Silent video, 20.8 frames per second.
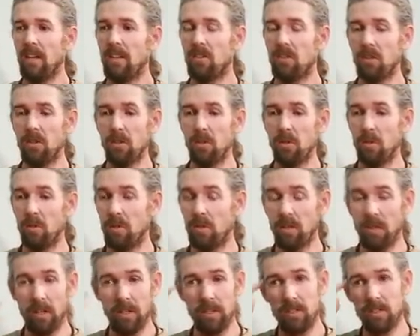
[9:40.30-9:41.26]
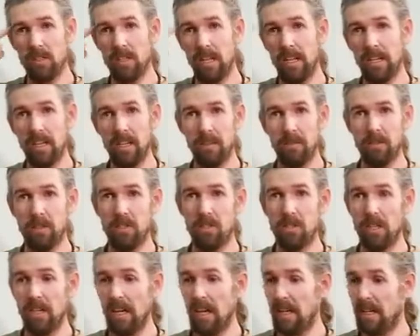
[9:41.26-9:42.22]
to understanding of the
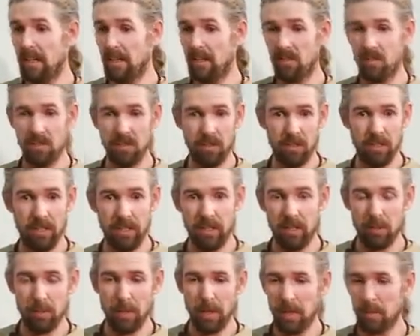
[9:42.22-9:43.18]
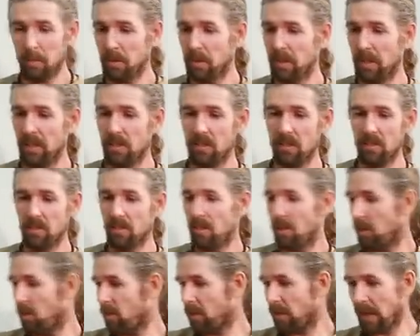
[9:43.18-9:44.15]
genetics and looking at the populations
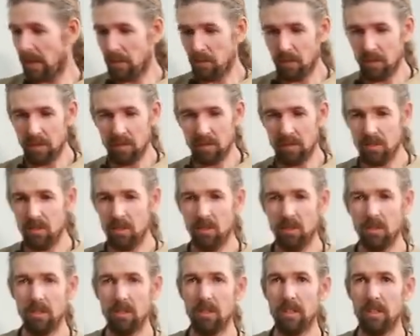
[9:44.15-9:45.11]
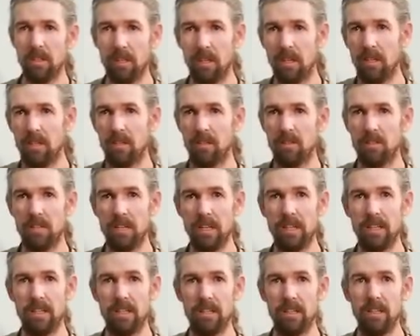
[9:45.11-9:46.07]
and, that one's no good, and
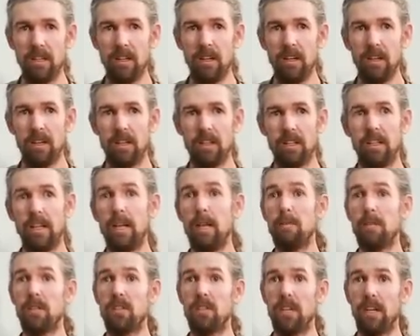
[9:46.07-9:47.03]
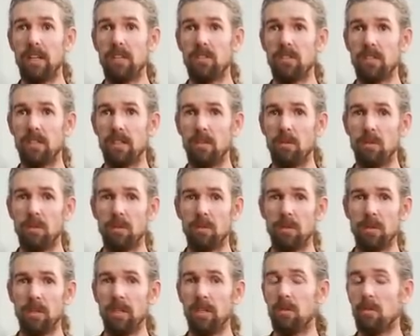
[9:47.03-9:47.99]
understanding climate change, and that we
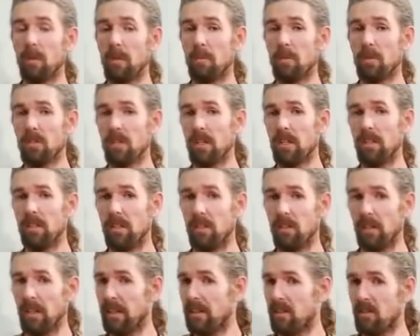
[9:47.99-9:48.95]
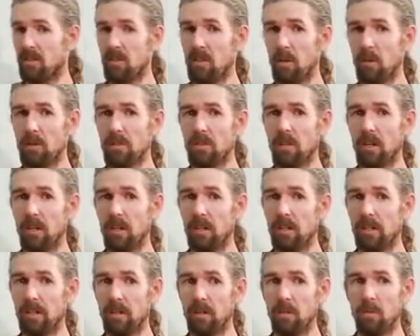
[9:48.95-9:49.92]
really represent, like this Noah's Ark
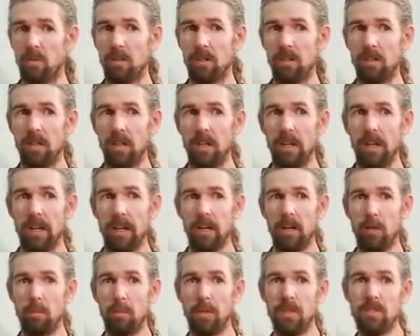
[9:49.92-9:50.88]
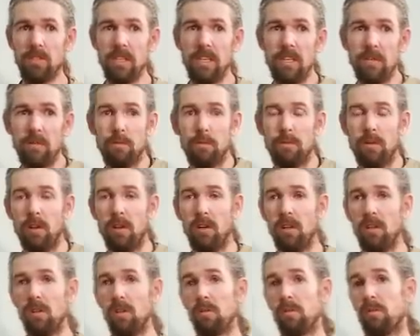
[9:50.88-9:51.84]
that will help us
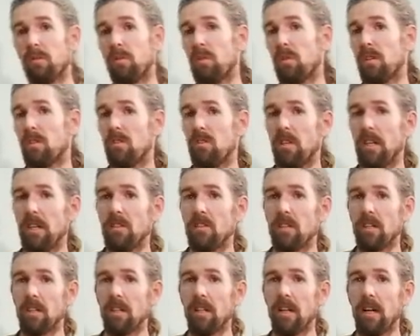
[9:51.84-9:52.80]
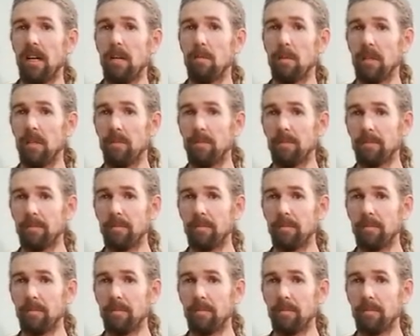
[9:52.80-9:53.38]
evolve through a changing climate